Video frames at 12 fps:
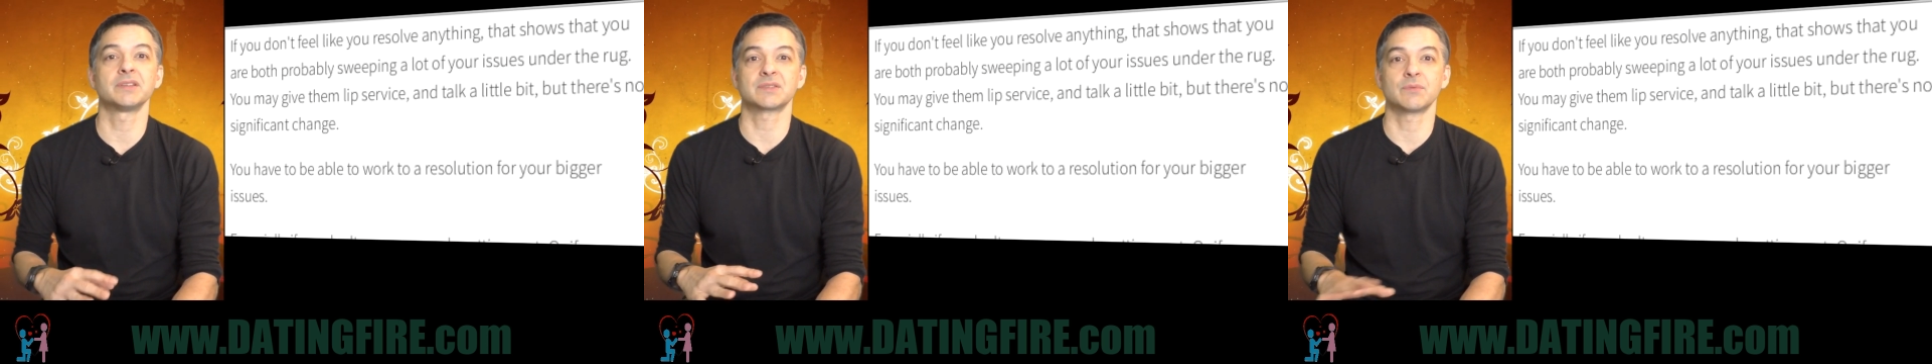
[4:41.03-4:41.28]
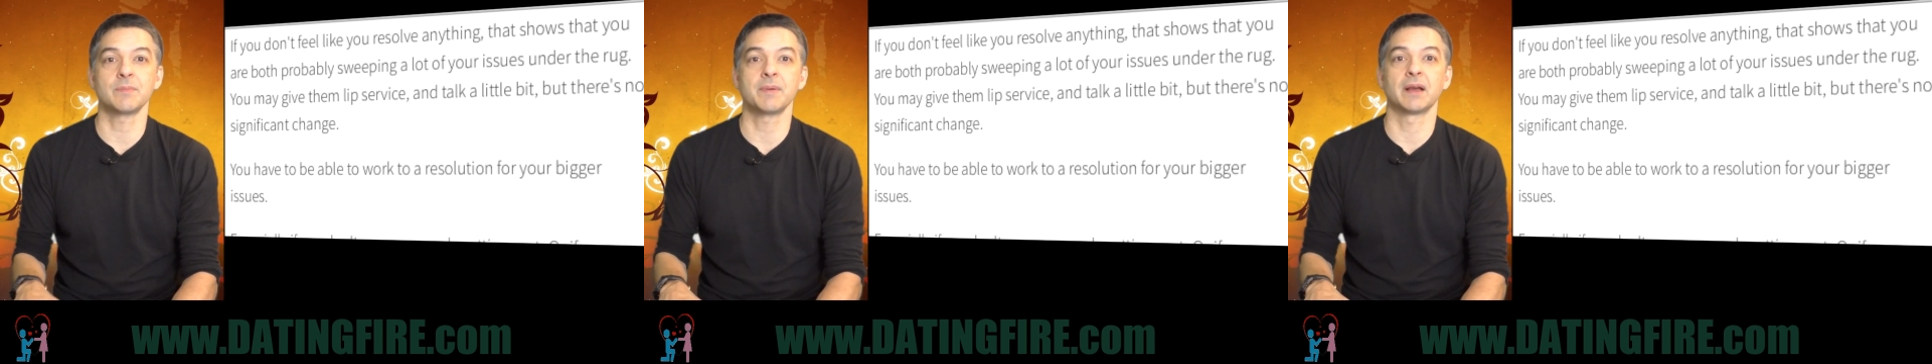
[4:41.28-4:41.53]

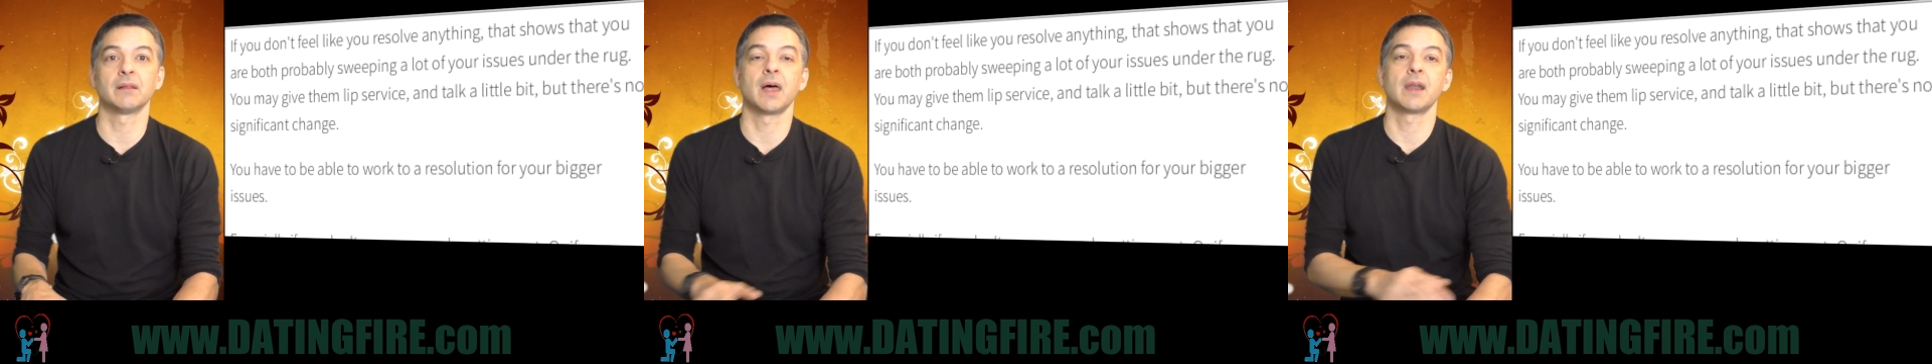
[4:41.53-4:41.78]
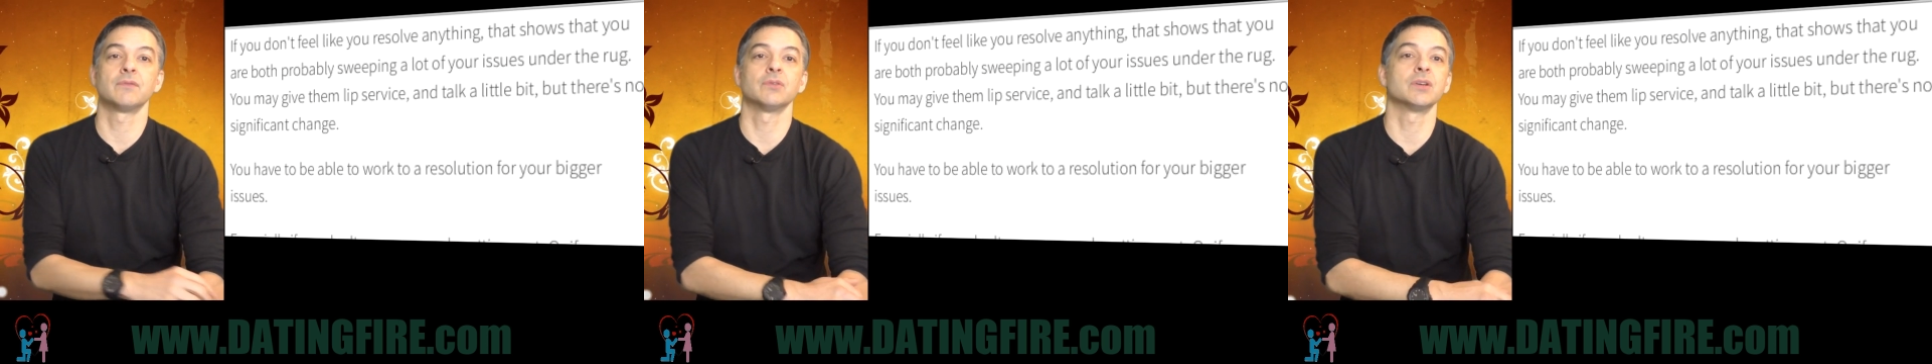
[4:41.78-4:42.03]
sweeping a
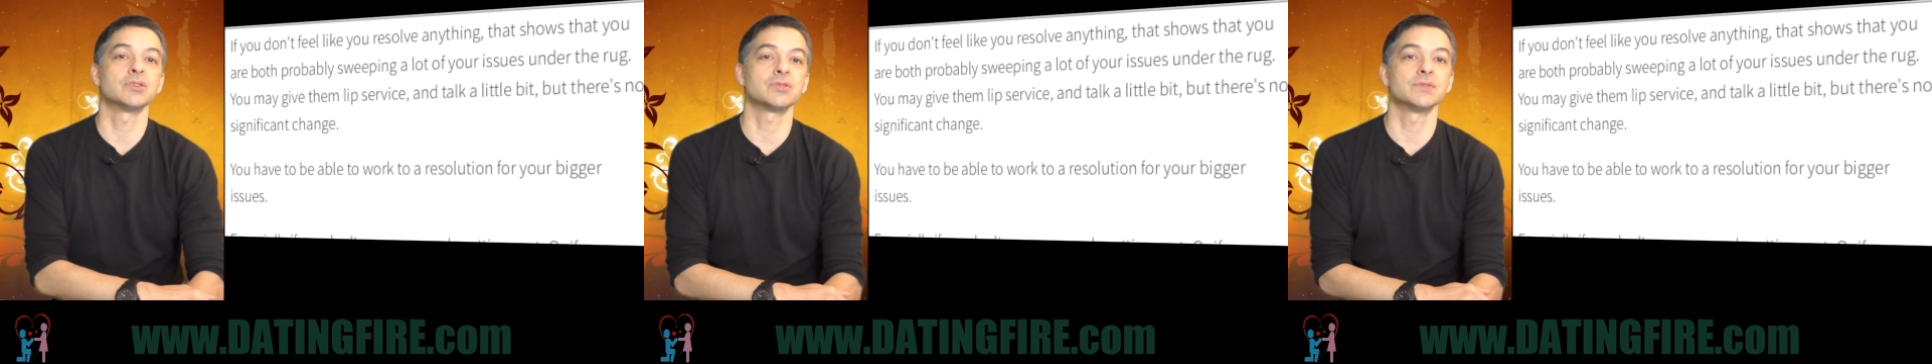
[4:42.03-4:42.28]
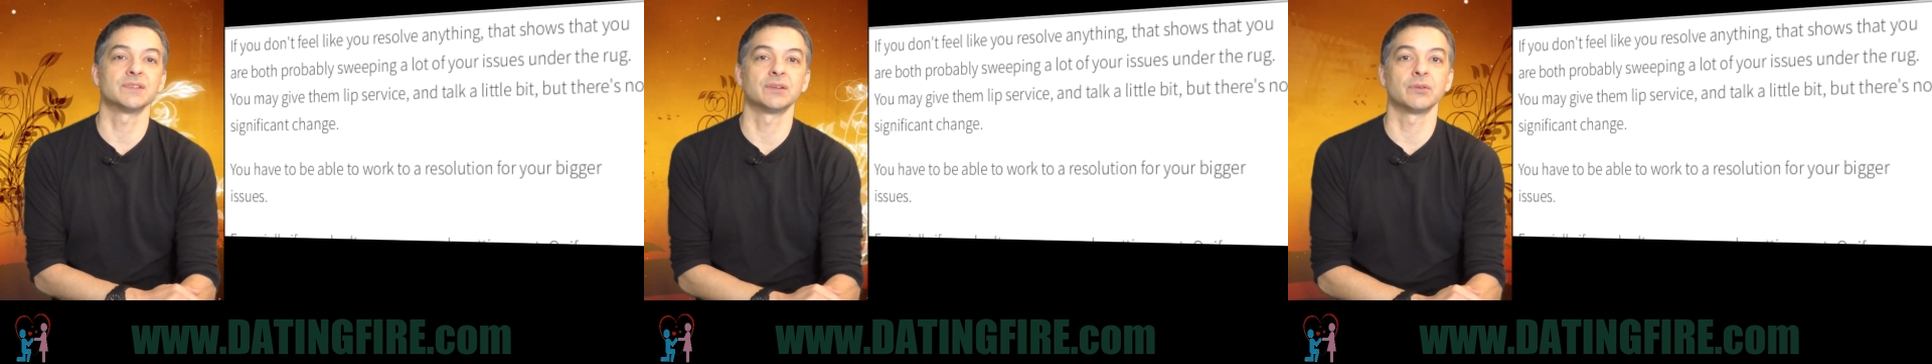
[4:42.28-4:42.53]
lot of your
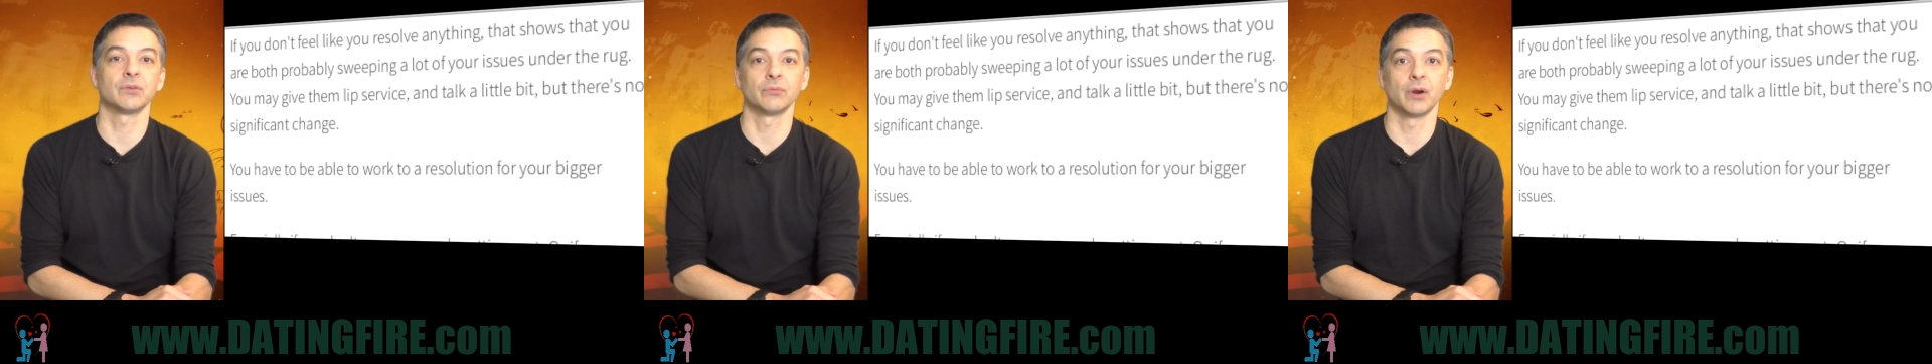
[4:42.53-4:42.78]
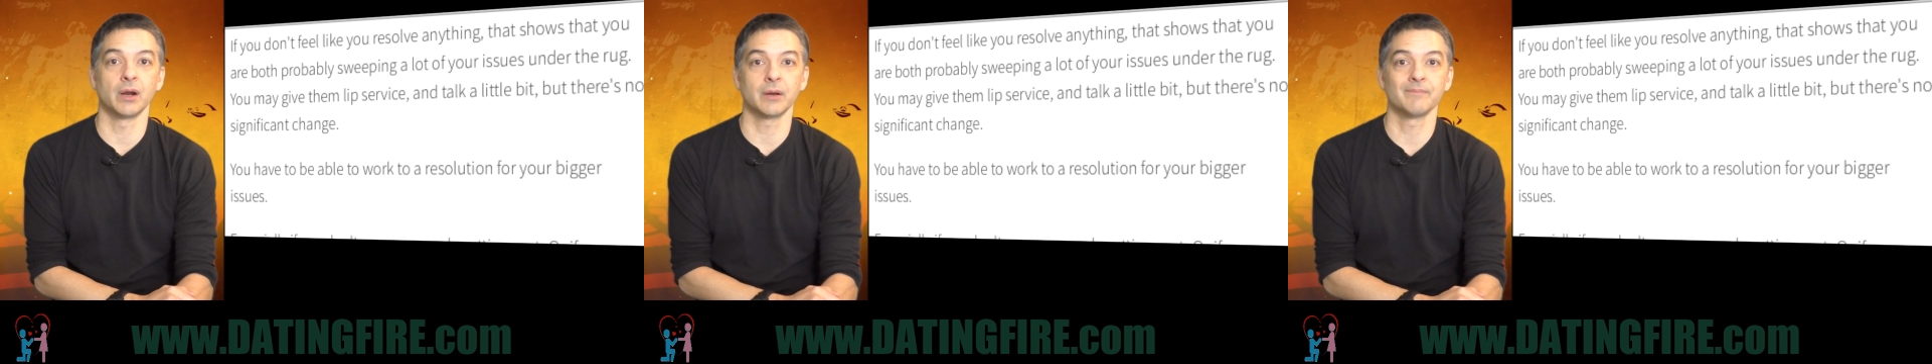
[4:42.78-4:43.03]
issues under the
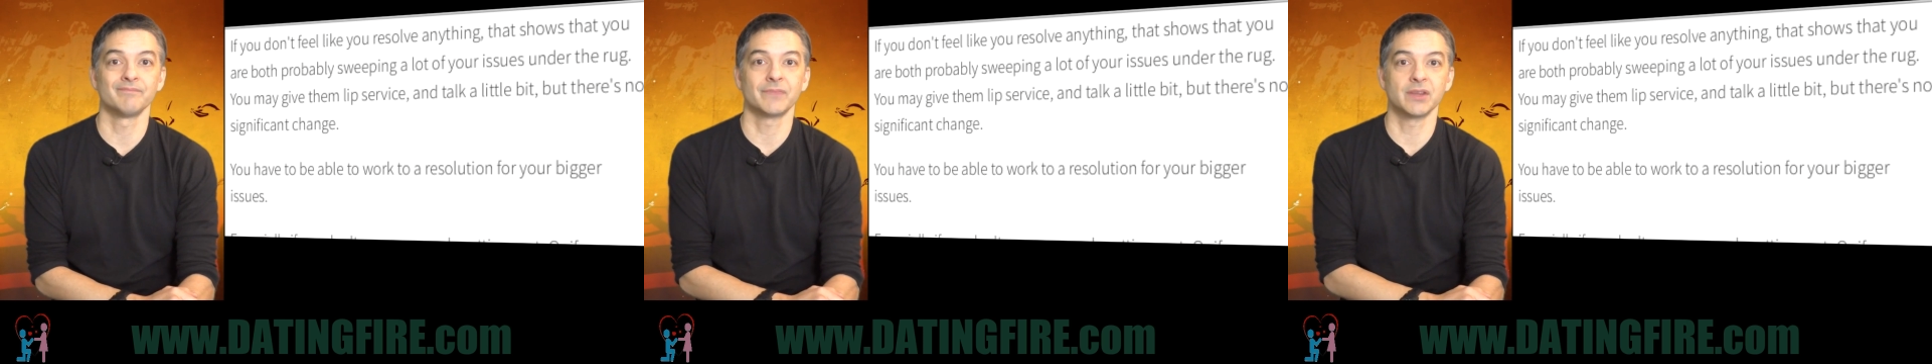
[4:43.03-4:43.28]
rug.